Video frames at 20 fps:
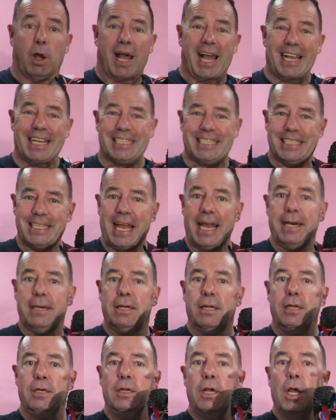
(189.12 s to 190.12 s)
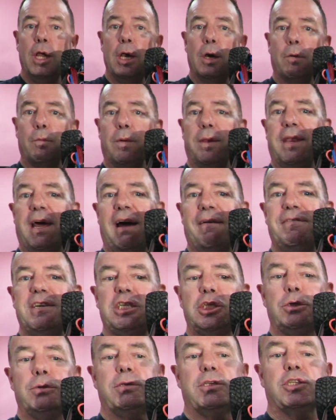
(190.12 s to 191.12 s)
as standard with the heavy
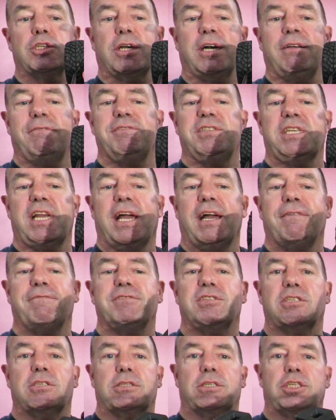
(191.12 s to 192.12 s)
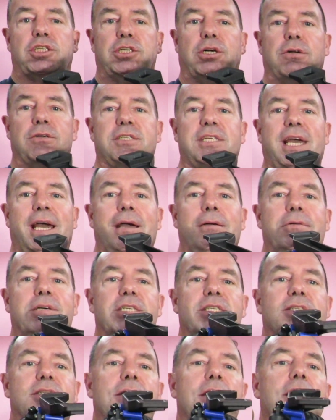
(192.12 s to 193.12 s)
duty drive shafts, the shock
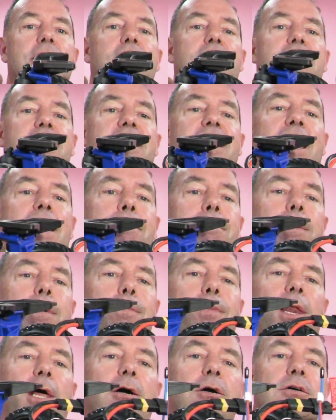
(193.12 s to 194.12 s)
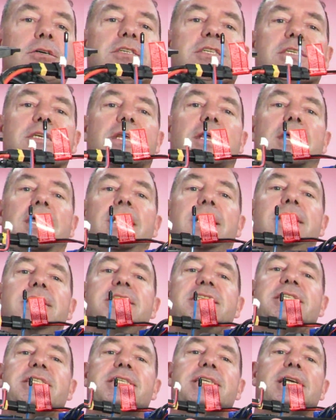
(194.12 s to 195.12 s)
towers, the camber blocks,
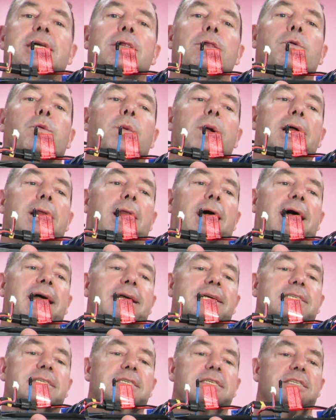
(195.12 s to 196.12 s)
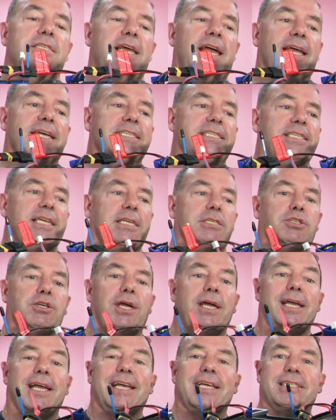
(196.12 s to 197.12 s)
steel wheel hexes,
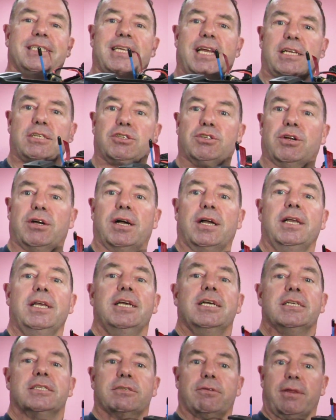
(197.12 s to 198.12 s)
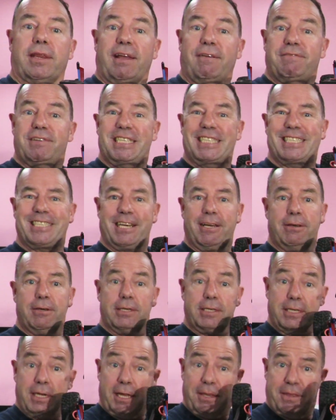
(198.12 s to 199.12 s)
etc, etc. So they've
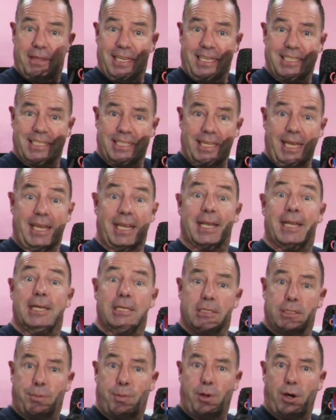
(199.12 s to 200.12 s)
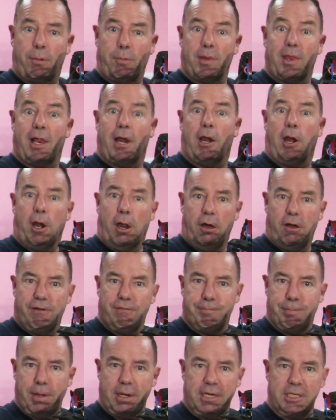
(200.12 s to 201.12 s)
designed this thing to put up with a lot
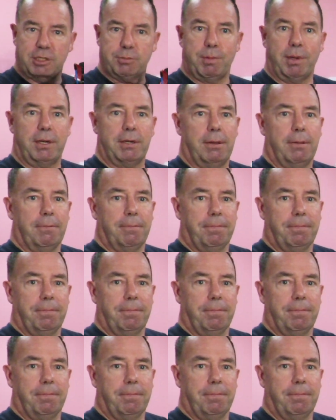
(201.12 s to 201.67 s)
of punishment.